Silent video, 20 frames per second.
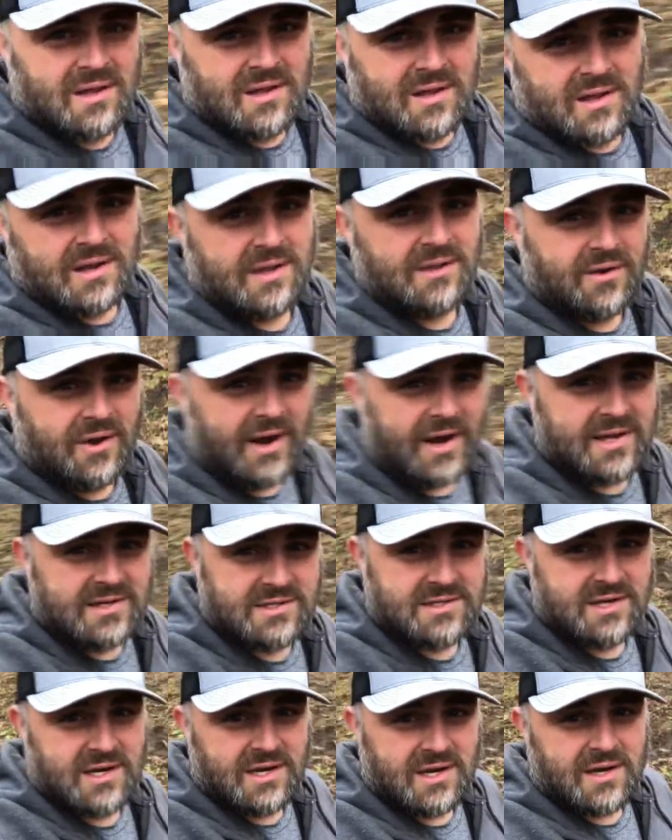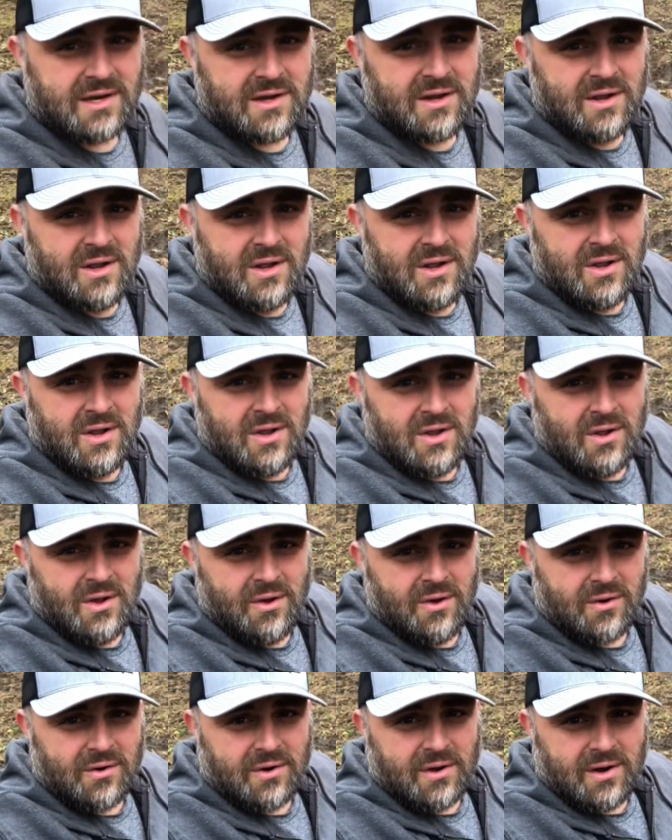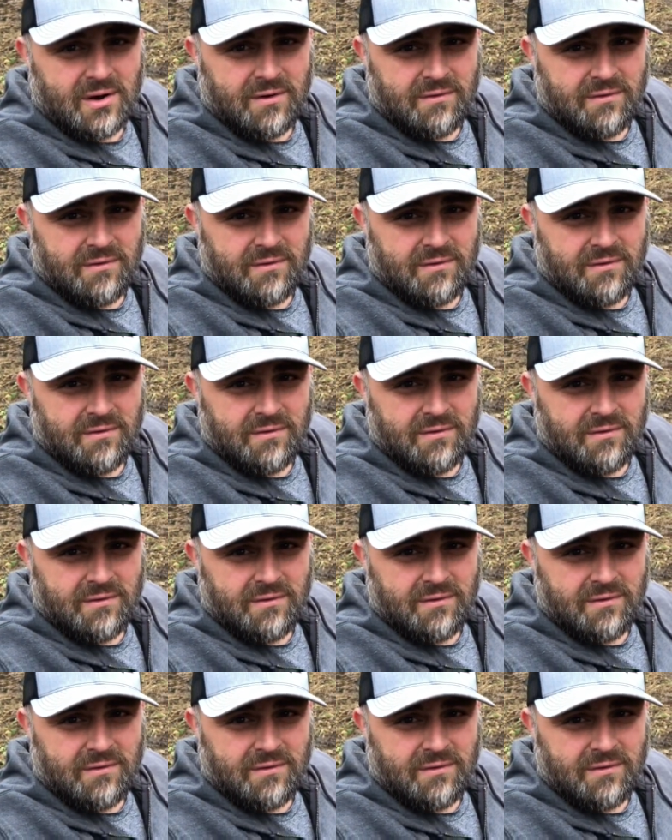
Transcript: either hand seed it or get a